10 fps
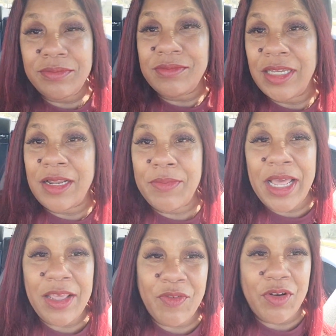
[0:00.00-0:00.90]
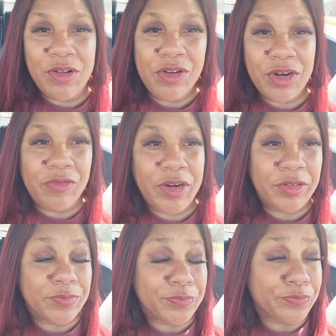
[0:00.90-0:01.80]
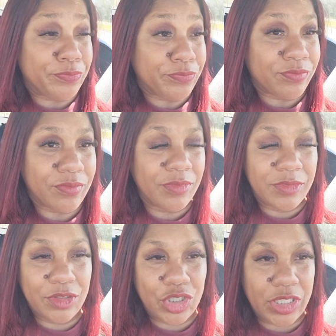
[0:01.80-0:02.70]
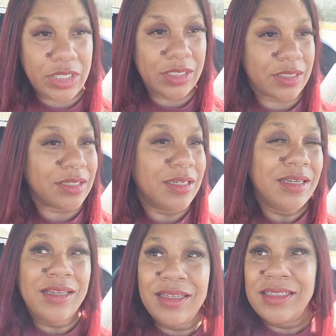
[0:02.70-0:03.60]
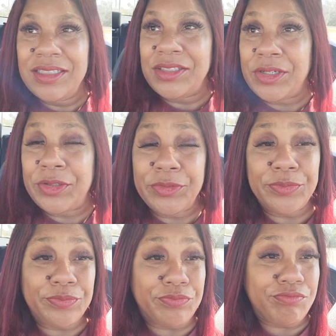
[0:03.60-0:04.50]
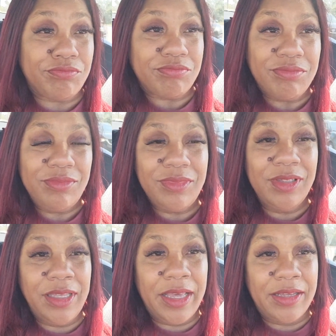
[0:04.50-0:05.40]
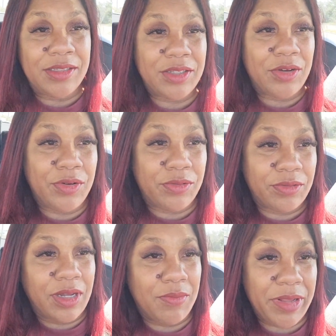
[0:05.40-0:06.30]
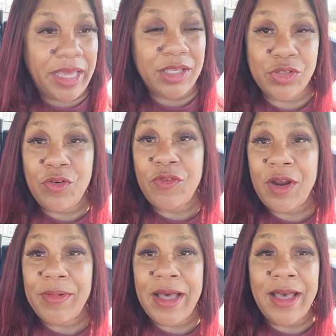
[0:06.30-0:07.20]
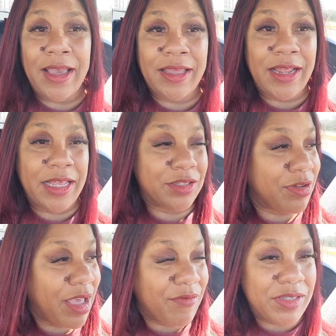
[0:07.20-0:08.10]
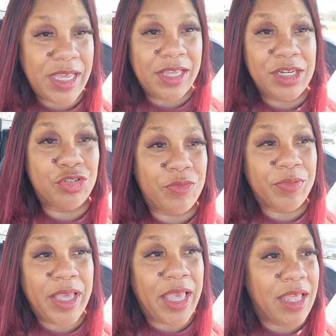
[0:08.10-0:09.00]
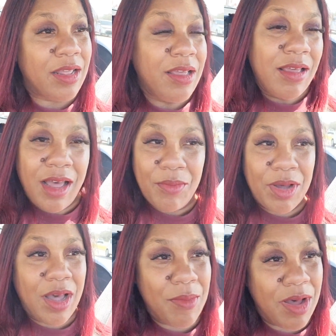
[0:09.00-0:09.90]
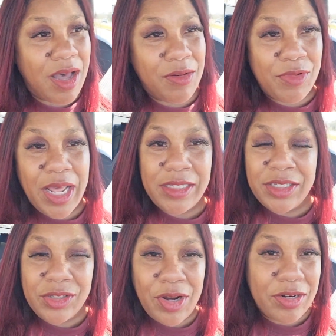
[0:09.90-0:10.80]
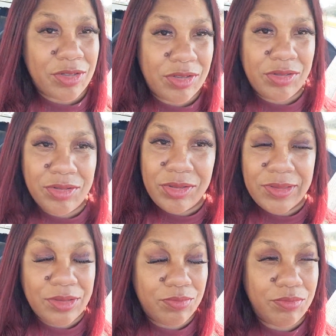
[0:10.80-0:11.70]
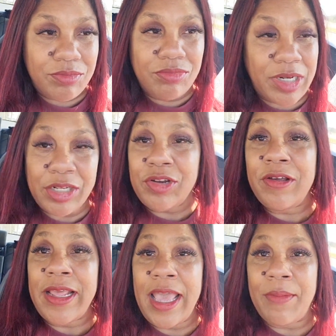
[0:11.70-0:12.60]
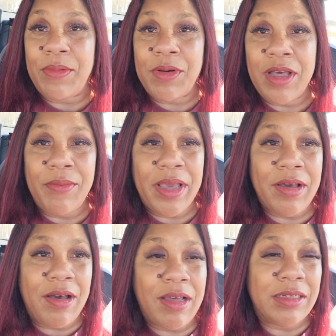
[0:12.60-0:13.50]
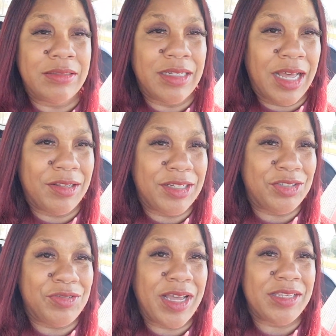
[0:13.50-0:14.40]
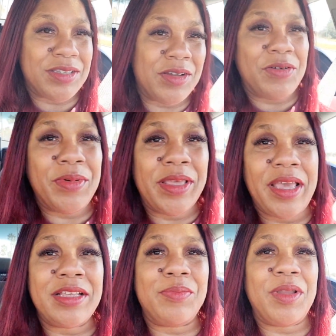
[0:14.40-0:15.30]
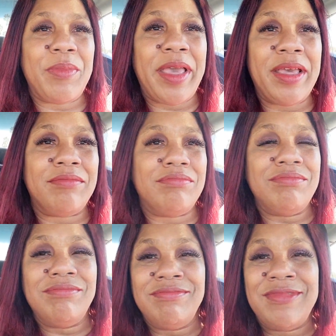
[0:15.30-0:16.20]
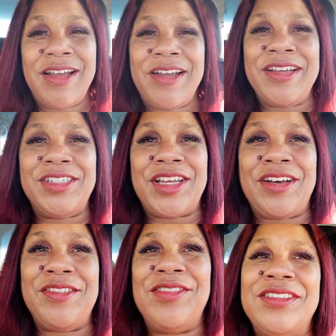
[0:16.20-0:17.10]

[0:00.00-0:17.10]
And I'm not even on Hooker Road. Jeez. So yeah, so I'm like so far behind. I still haven't taken a trip yet. I'm gonna come on when I turn on the app. I'm gonna come back on. I'll let you guys know. But yeah, it's been bad. All right, ciao.